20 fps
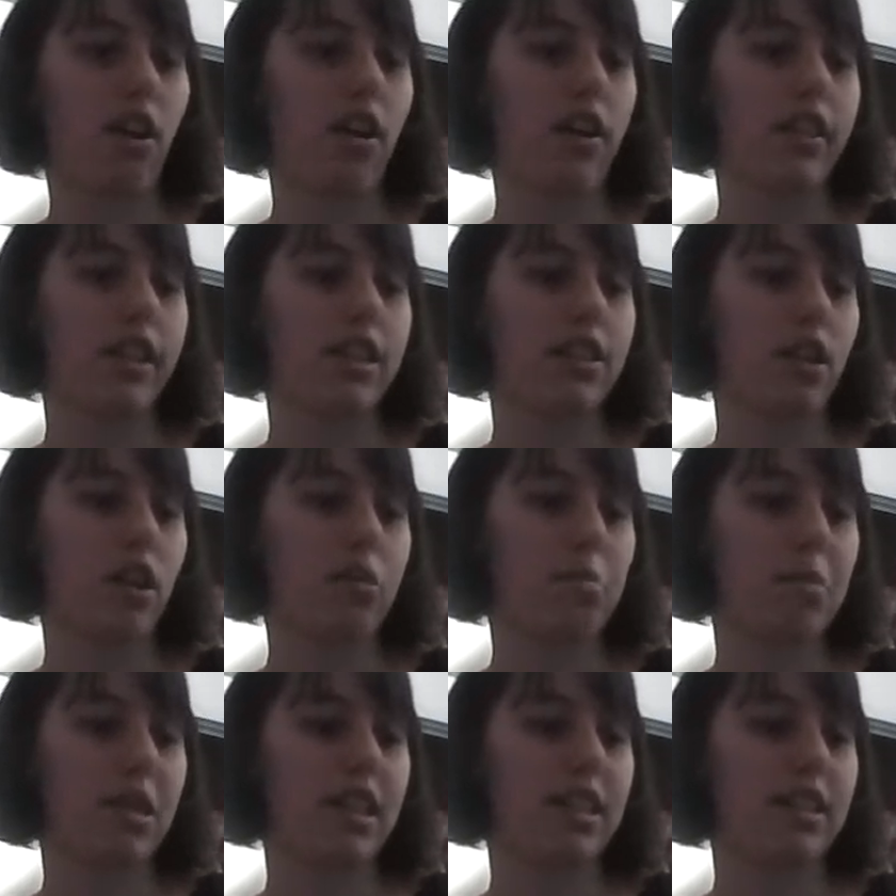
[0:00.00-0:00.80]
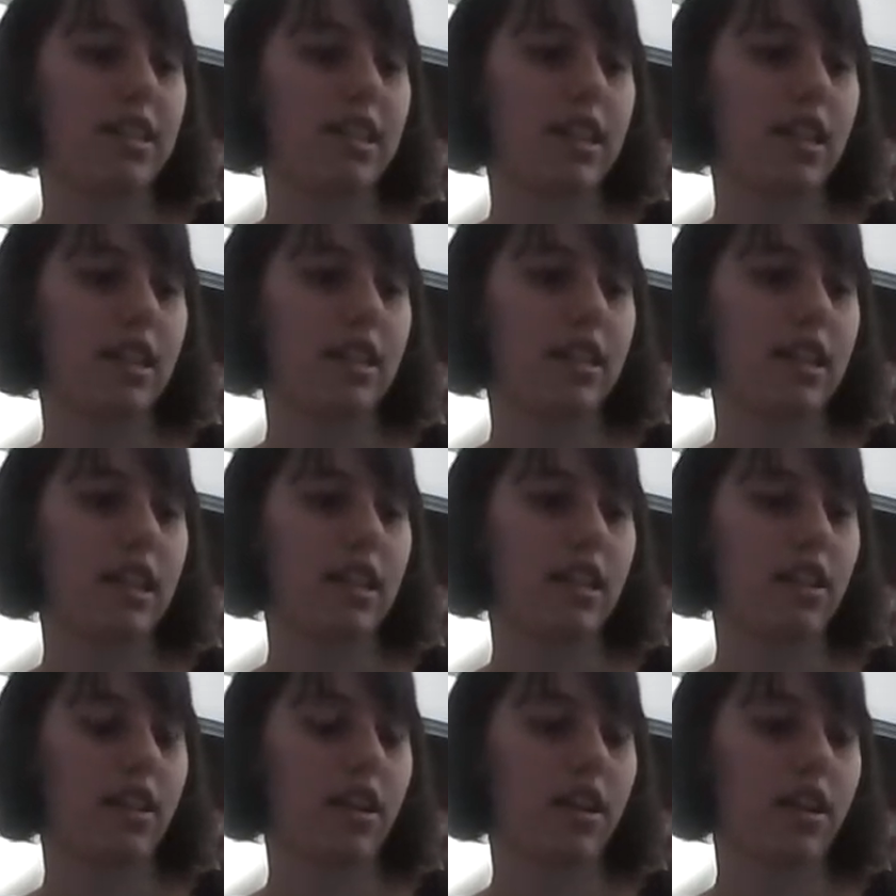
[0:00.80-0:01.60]
all these art pieces, I
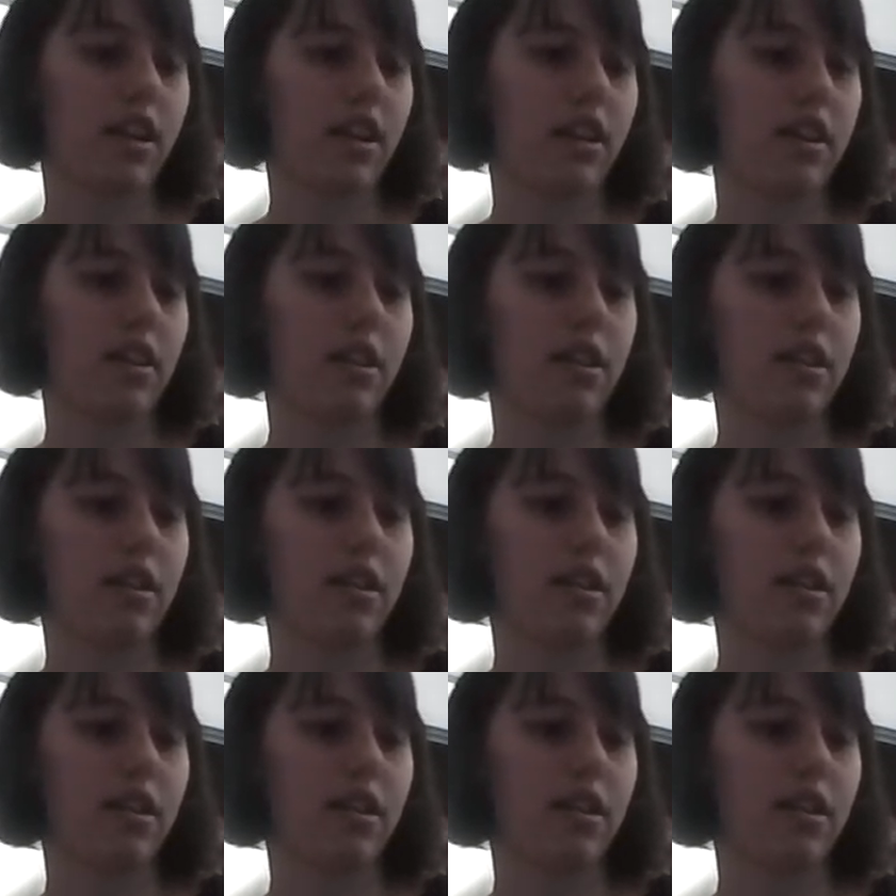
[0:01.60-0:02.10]
think, are